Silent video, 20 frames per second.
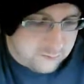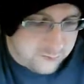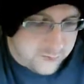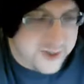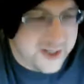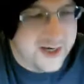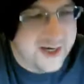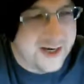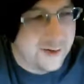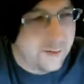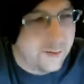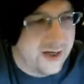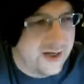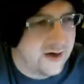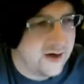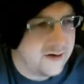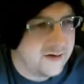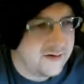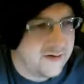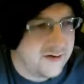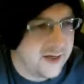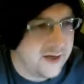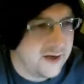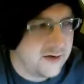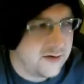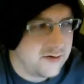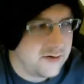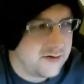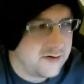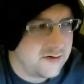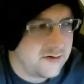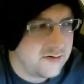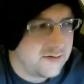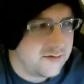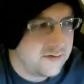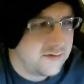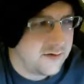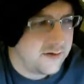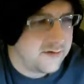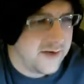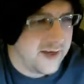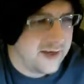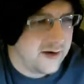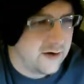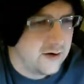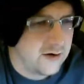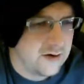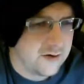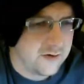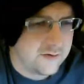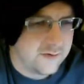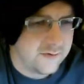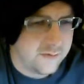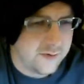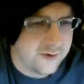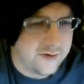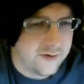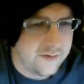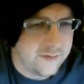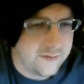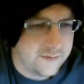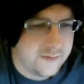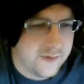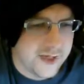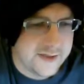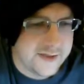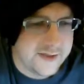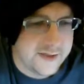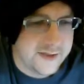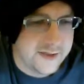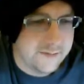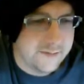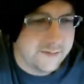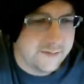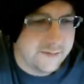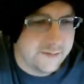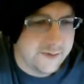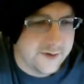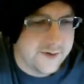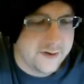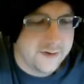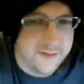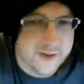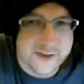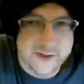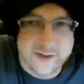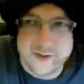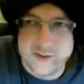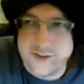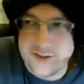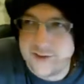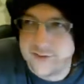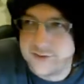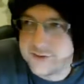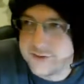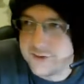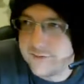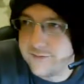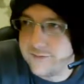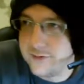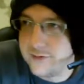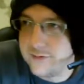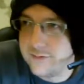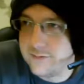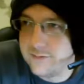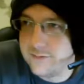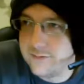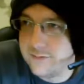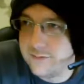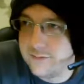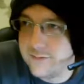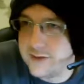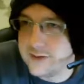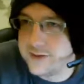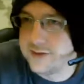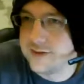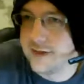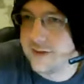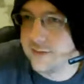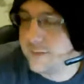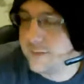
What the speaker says: But then equally, I'd take an Arcus with the instant death stuff, that instant death